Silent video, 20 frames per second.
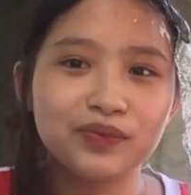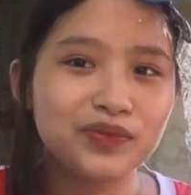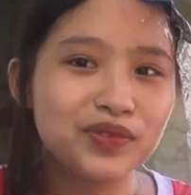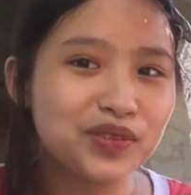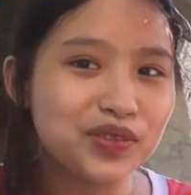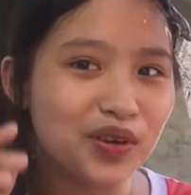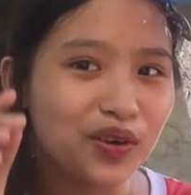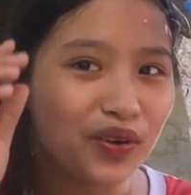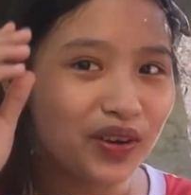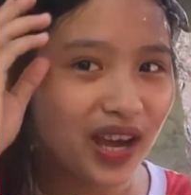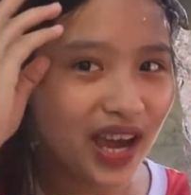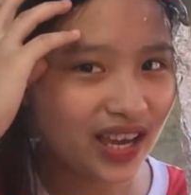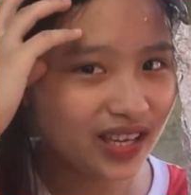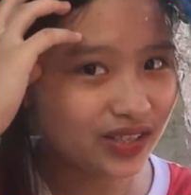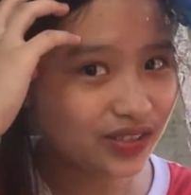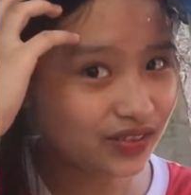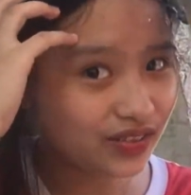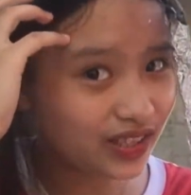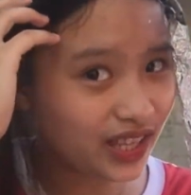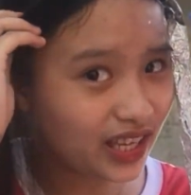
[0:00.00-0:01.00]
So
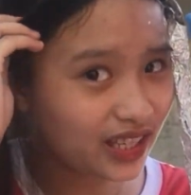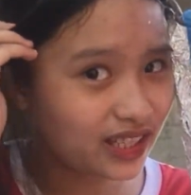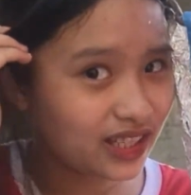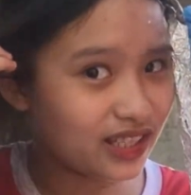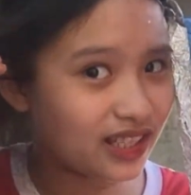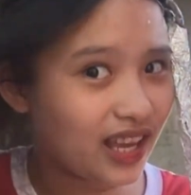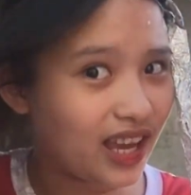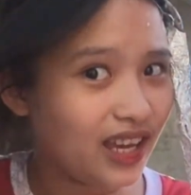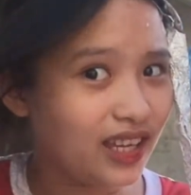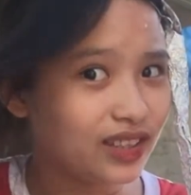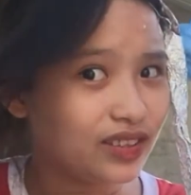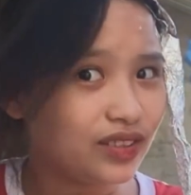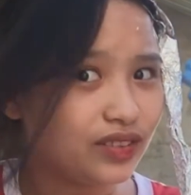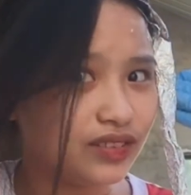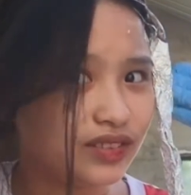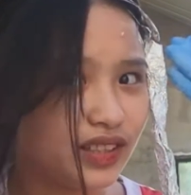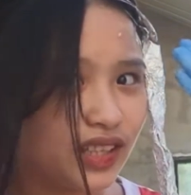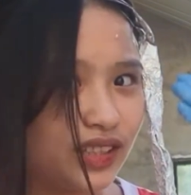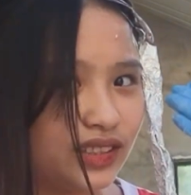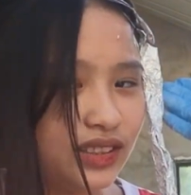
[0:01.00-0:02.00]
guys, yung next na,
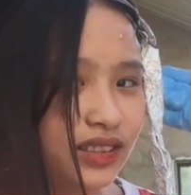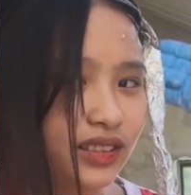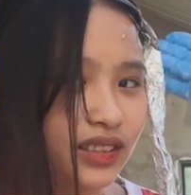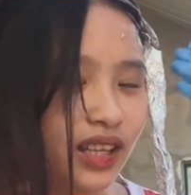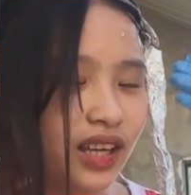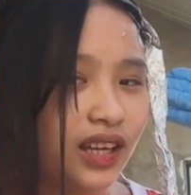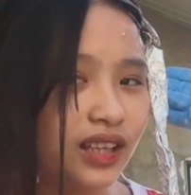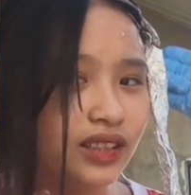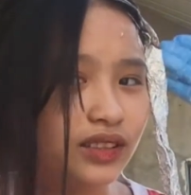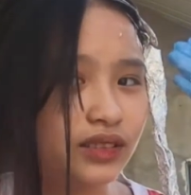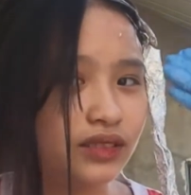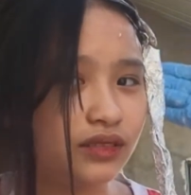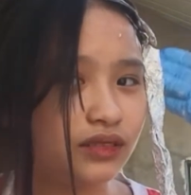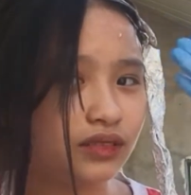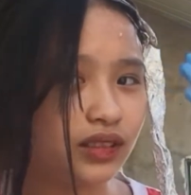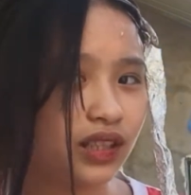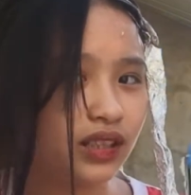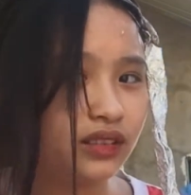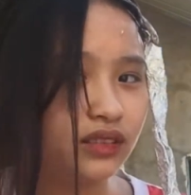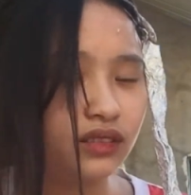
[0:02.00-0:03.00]
itong next na yung
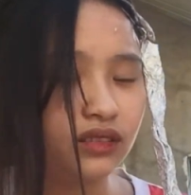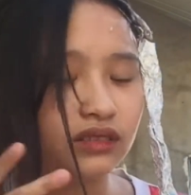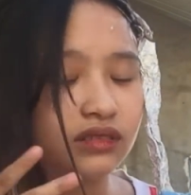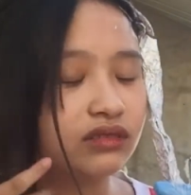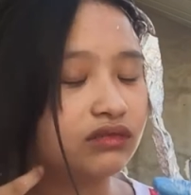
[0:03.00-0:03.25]
ano.